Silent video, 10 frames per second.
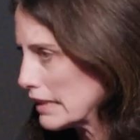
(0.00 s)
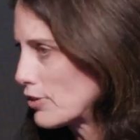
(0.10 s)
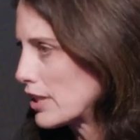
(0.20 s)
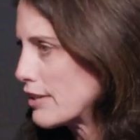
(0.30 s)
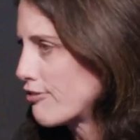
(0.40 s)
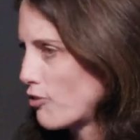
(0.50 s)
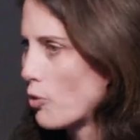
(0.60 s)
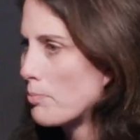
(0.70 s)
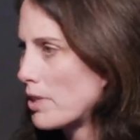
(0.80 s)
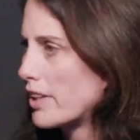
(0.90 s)
literally
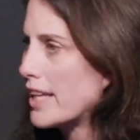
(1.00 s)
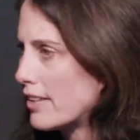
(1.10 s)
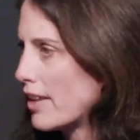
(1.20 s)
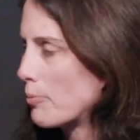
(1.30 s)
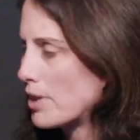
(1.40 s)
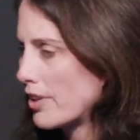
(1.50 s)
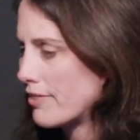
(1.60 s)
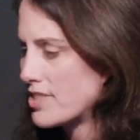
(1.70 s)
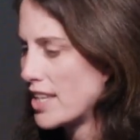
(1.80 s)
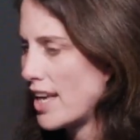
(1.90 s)
formed the league that we
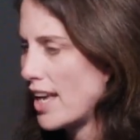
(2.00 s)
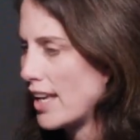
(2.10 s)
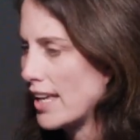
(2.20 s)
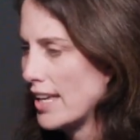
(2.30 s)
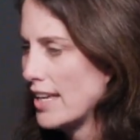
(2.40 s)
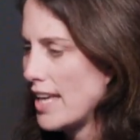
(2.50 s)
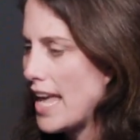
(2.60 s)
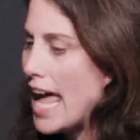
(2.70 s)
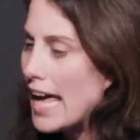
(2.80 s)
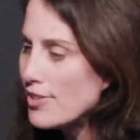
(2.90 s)
love today.
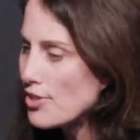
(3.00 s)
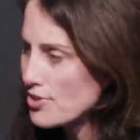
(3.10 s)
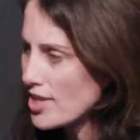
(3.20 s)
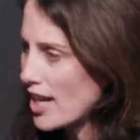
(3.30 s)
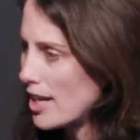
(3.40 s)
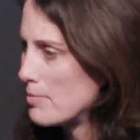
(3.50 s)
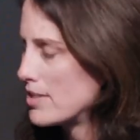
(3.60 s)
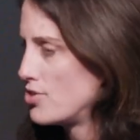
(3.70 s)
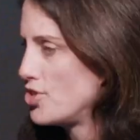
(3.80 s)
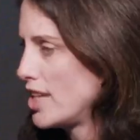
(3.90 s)
And your time
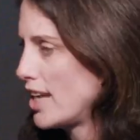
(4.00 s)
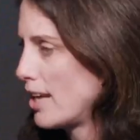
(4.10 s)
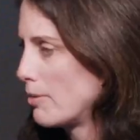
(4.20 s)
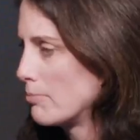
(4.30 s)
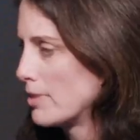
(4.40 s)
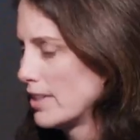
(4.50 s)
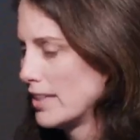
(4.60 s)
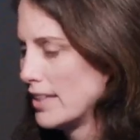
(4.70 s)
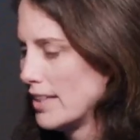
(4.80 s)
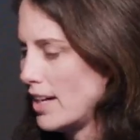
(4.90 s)
as GM.
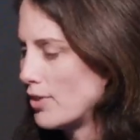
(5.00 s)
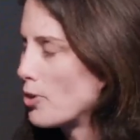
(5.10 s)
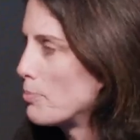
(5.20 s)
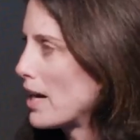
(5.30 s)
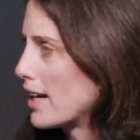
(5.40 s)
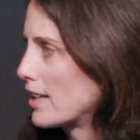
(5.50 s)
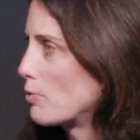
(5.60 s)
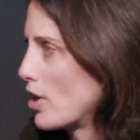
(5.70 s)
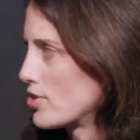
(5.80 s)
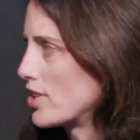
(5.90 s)
I'll go back and
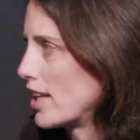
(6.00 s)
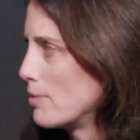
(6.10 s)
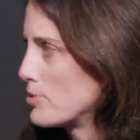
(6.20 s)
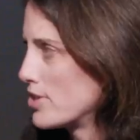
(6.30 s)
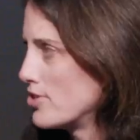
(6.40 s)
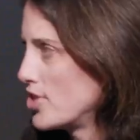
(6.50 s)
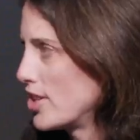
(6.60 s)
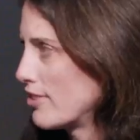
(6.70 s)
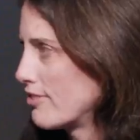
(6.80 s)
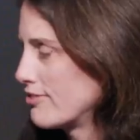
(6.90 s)
watch the games and
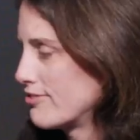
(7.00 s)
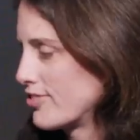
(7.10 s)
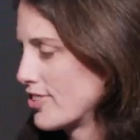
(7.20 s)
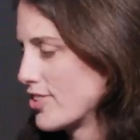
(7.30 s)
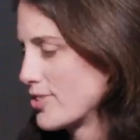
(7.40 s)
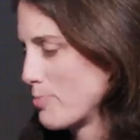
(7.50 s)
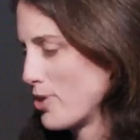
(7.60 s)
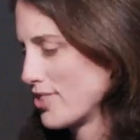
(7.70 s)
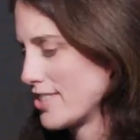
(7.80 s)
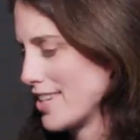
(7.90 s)
cheer for the
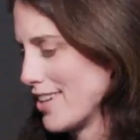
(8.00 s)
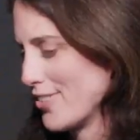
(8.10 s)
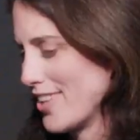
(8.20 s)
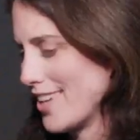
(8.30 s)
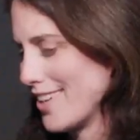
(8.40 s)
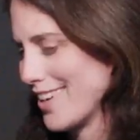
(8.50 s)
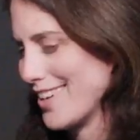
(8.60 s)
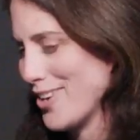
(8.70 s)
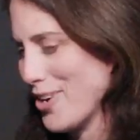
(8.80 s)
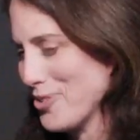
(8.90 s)
Sparks now that
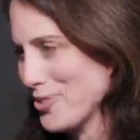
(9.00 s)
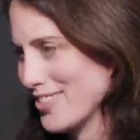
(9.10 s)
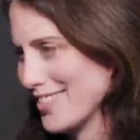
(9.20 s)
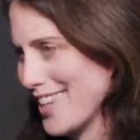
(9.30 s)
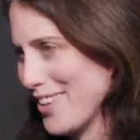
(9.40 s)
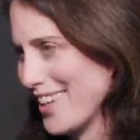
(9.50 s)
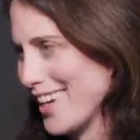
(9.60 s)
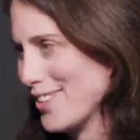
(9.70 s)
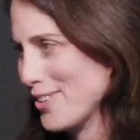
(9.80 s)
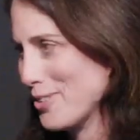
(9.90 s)

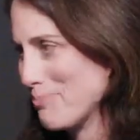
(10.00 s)
I know you